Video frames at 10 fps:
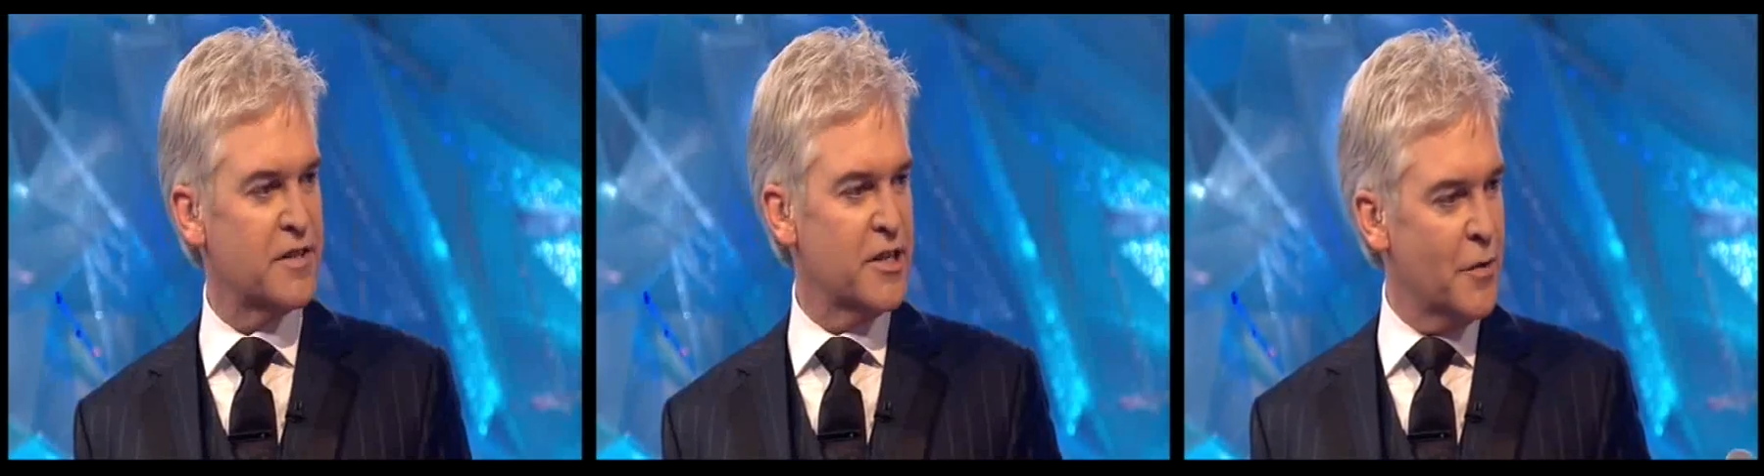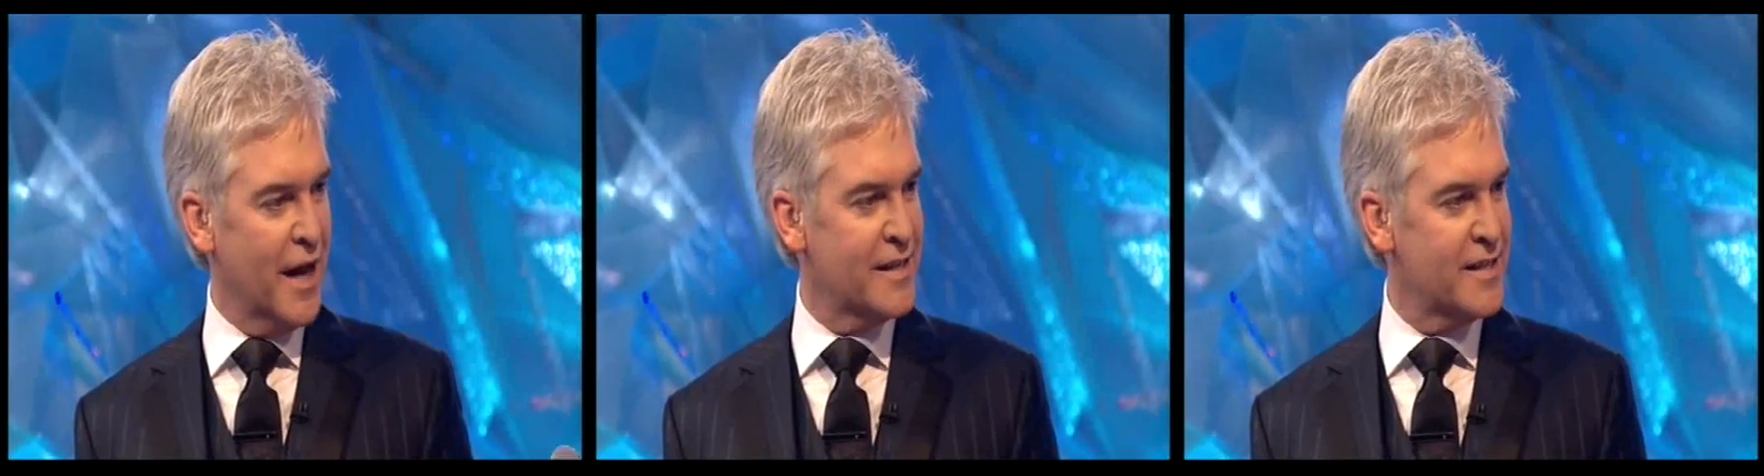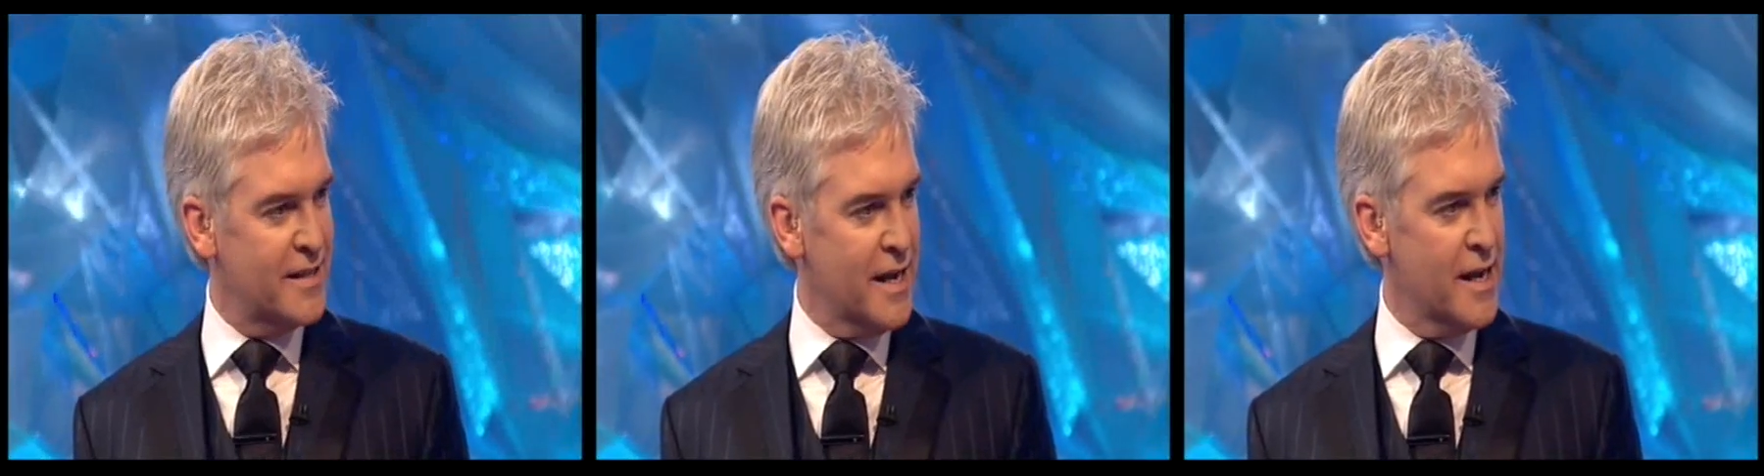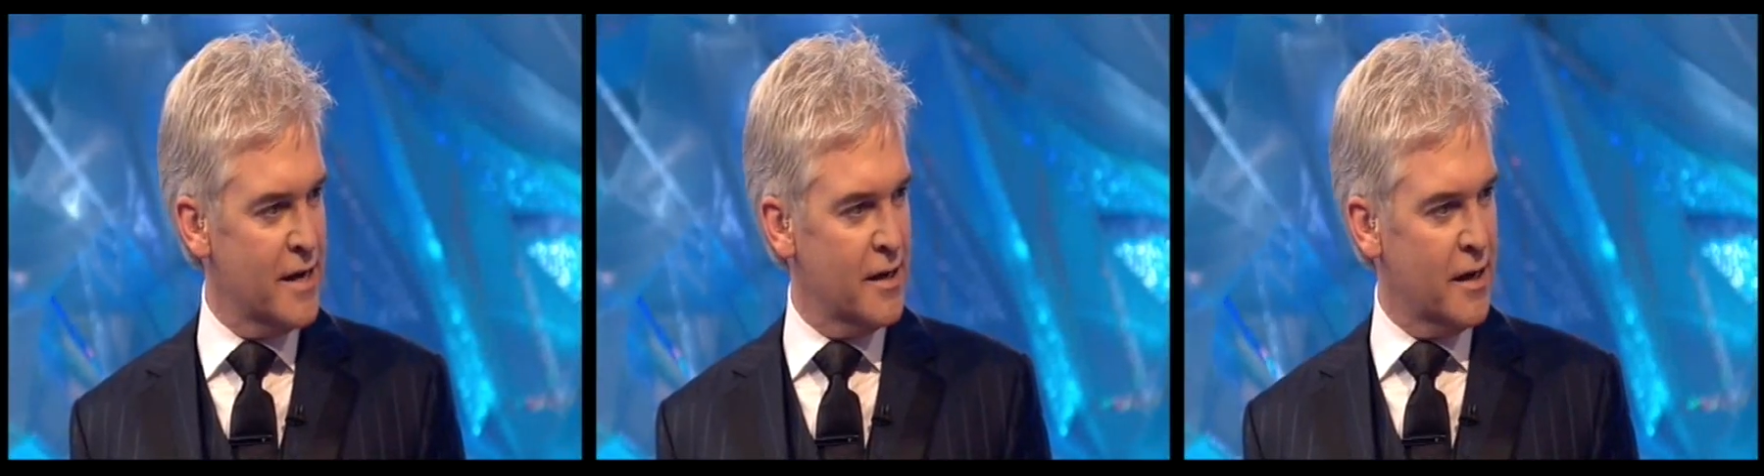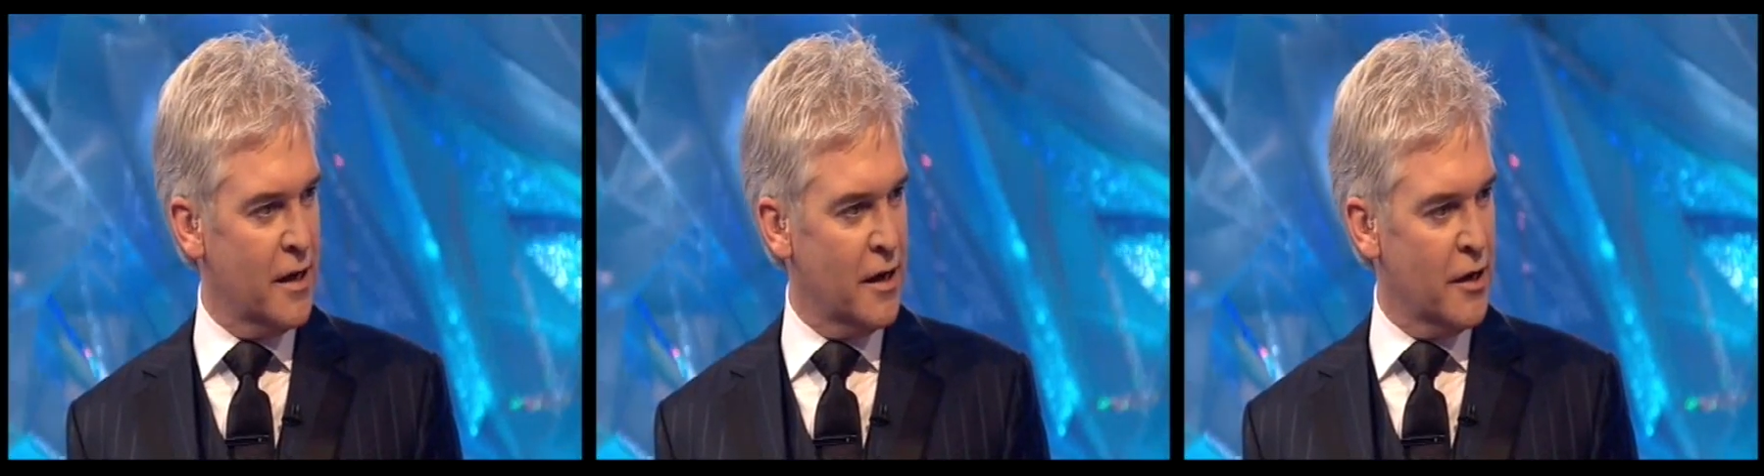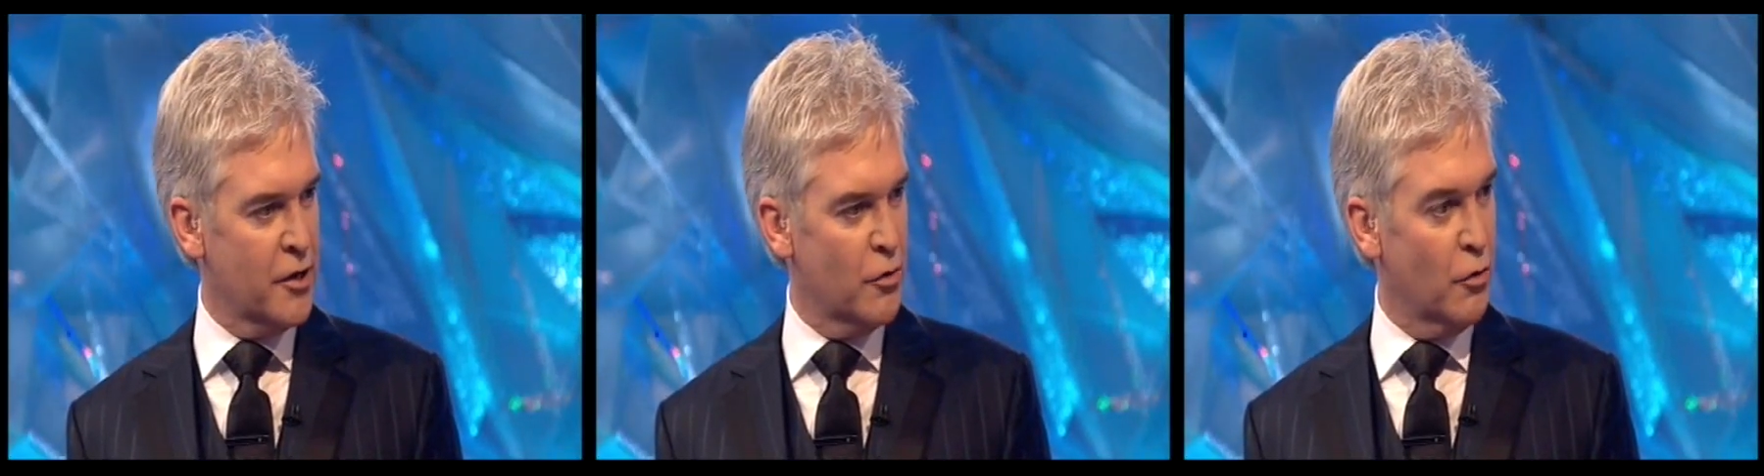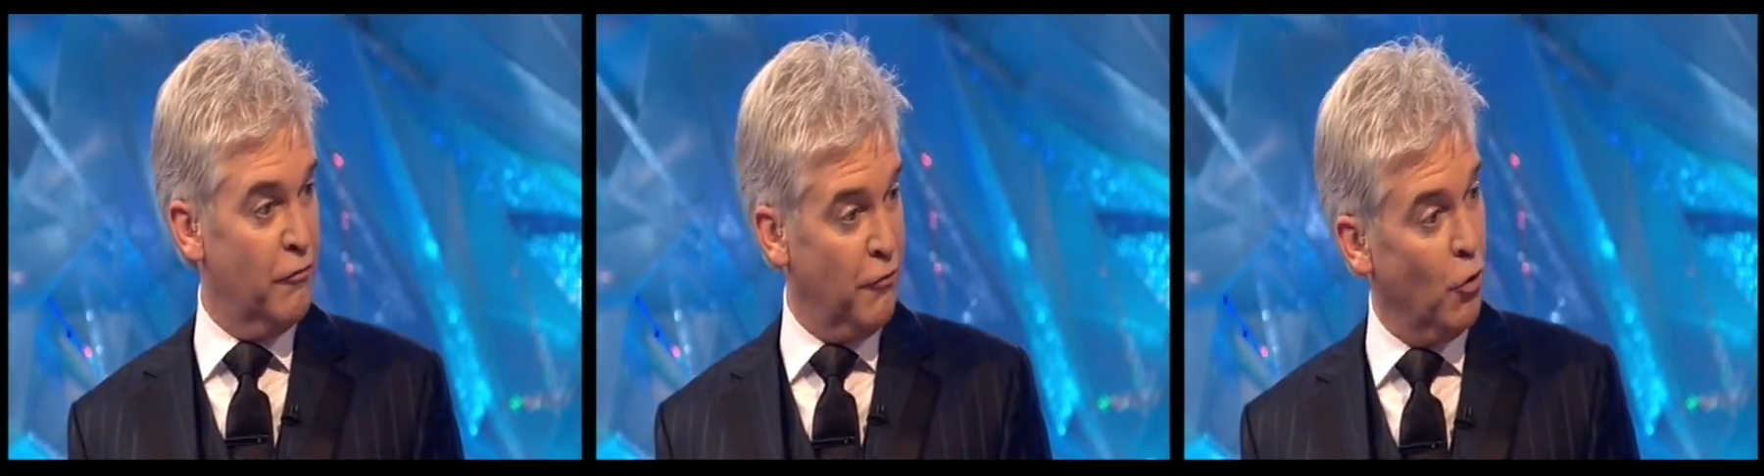you hadn't seen uh,
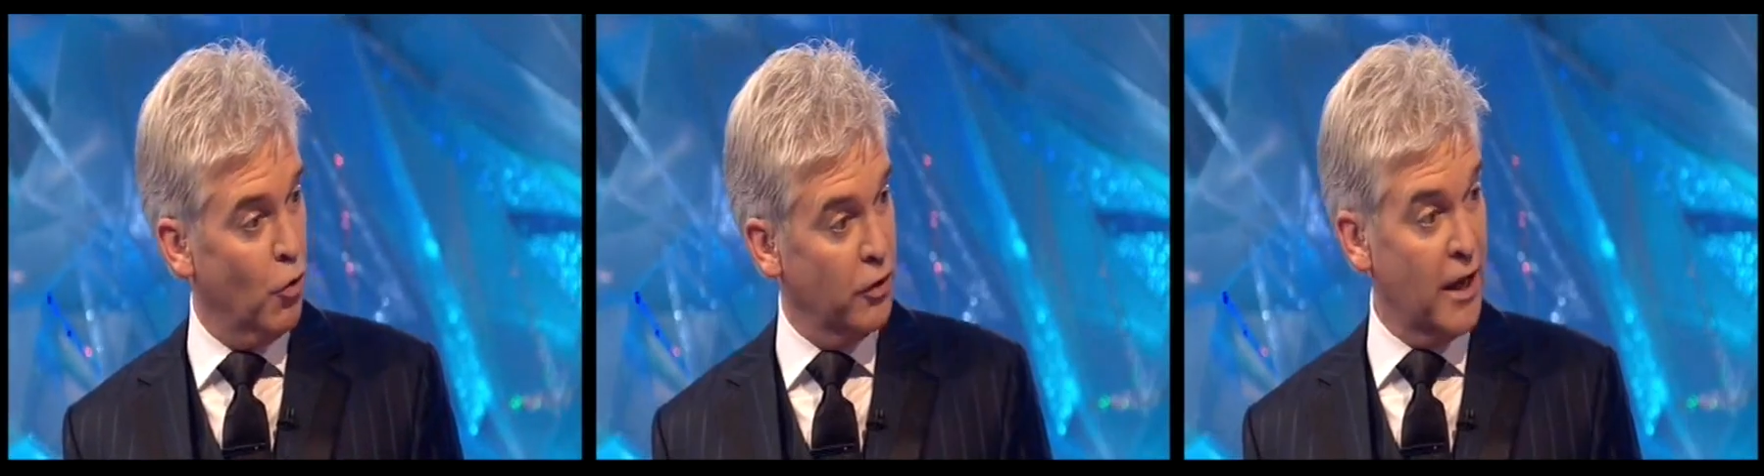your fall